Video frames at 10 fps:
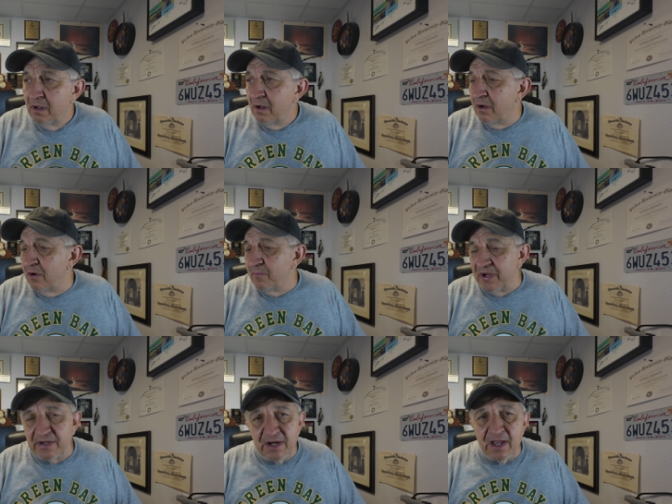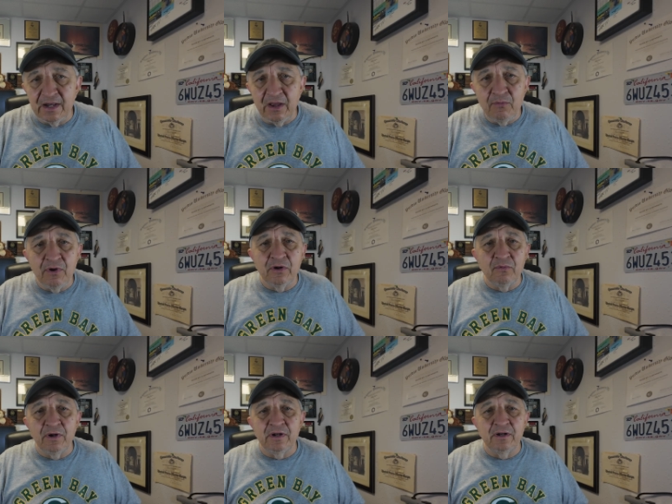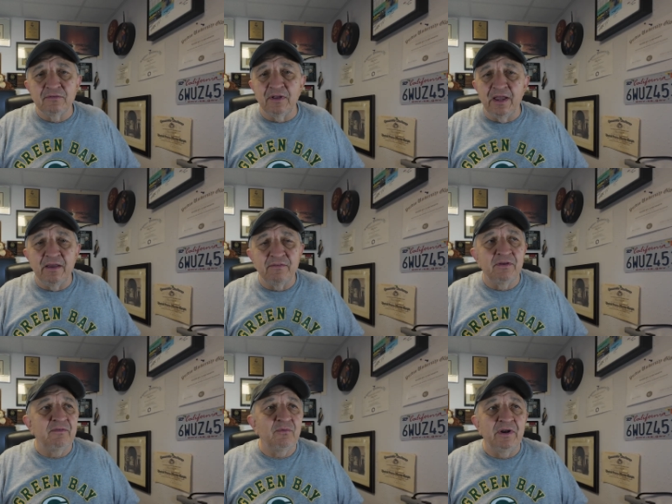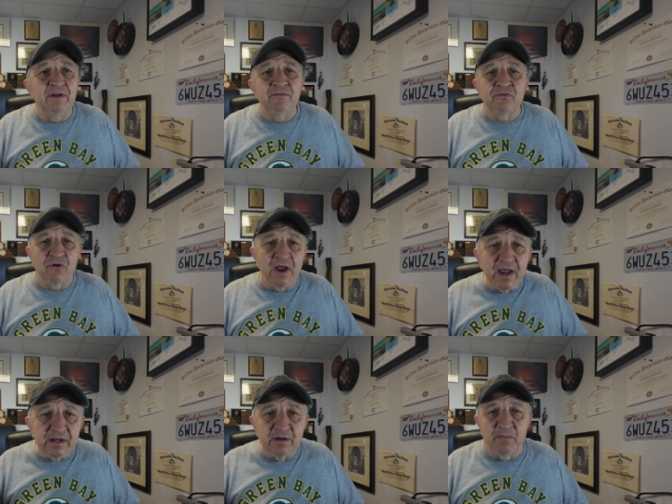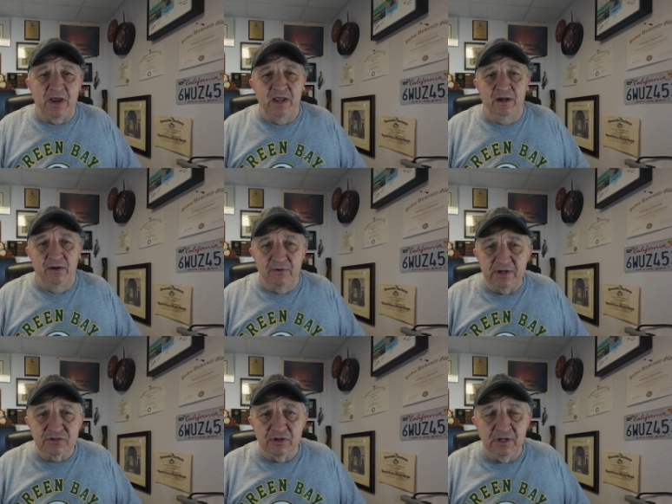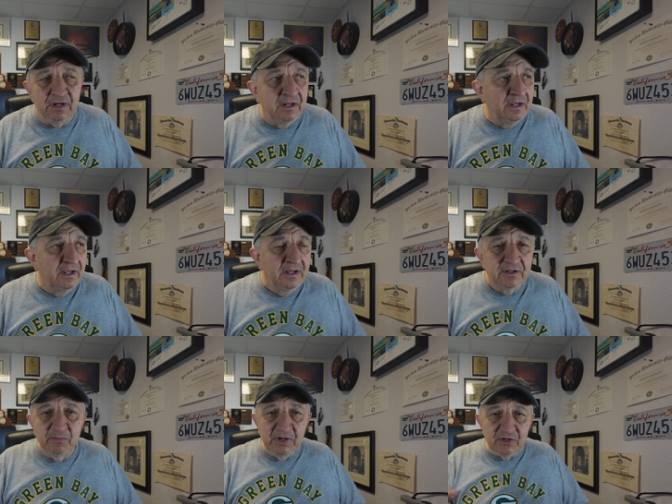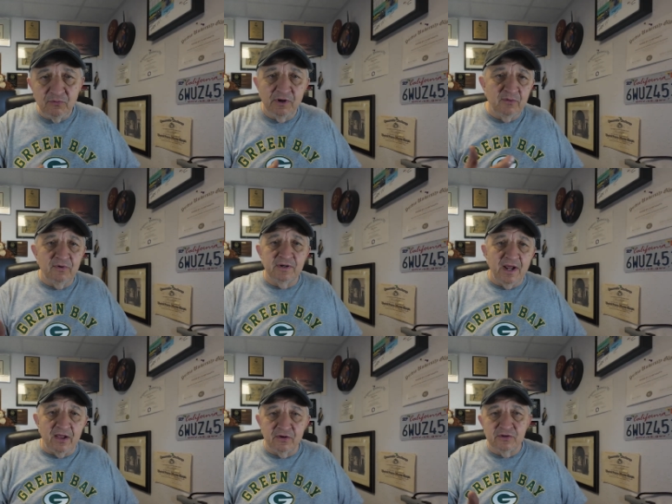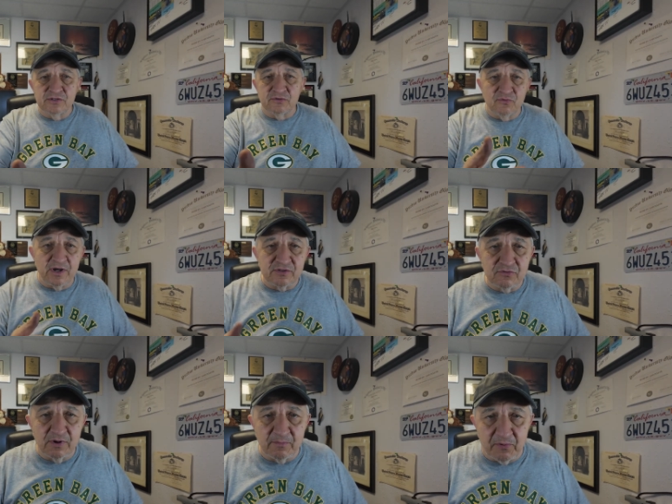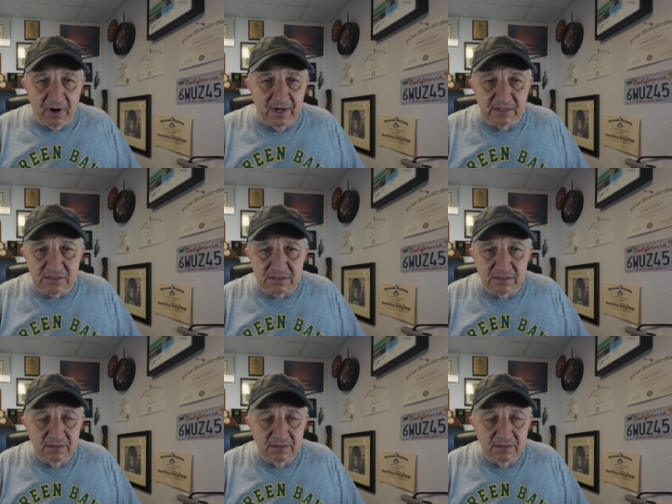Oh my God, I wonder what it is. I haven't even tried to buy it in a restaurant. To me, $21 is restaurant price.